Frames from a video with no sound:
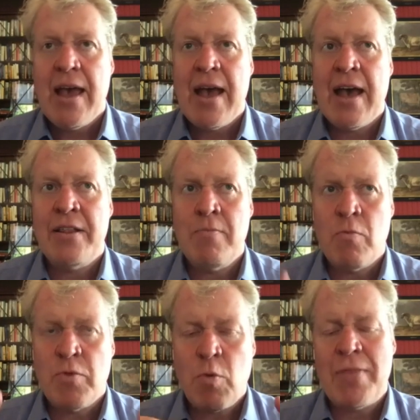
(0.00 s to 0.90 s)
And
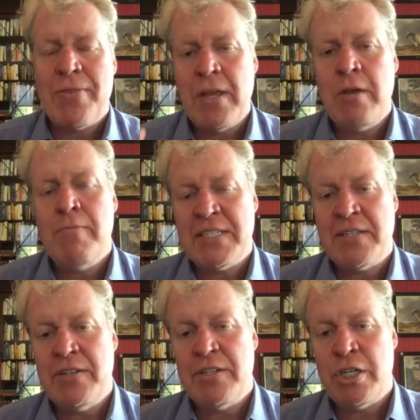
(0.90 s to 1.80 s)
the one thing you
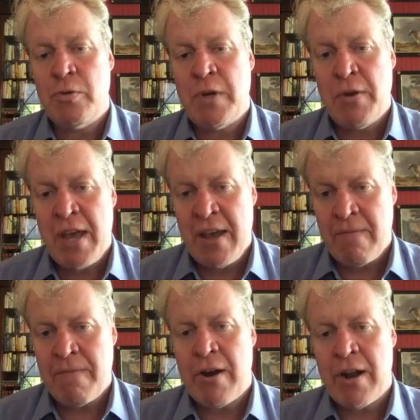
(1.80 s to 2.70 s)
mustn't do hit
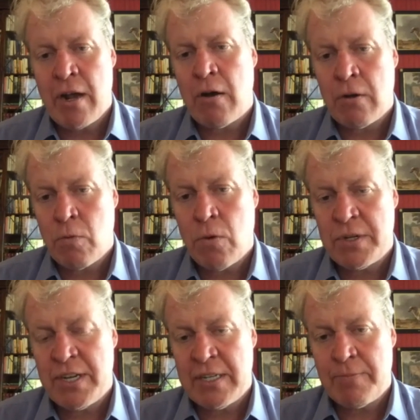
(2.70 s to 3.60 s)
very cold
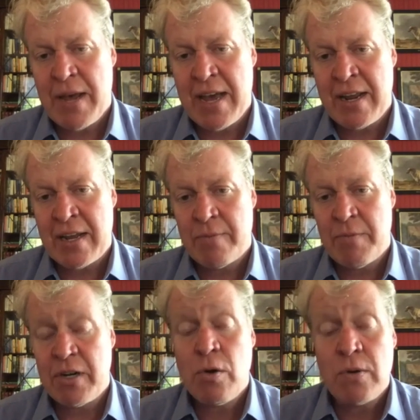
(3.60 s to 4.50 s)
water is panic. But
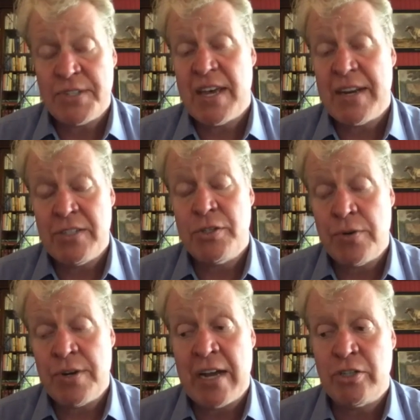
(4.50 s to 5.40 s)
of course, that is your
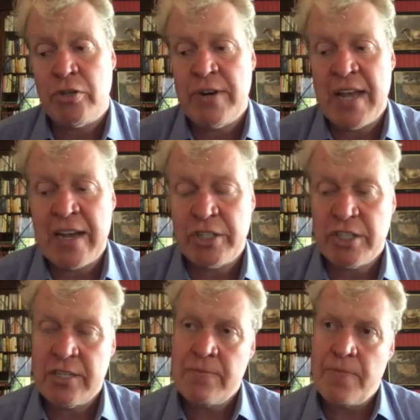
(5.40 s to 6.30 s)
natural
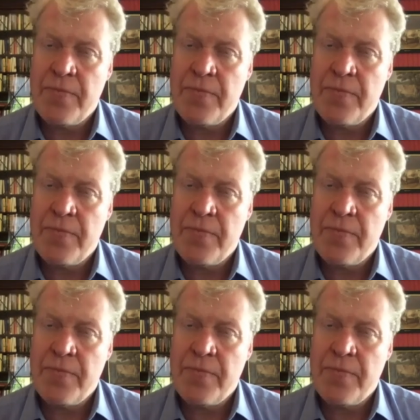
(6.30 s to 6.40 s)
reaction.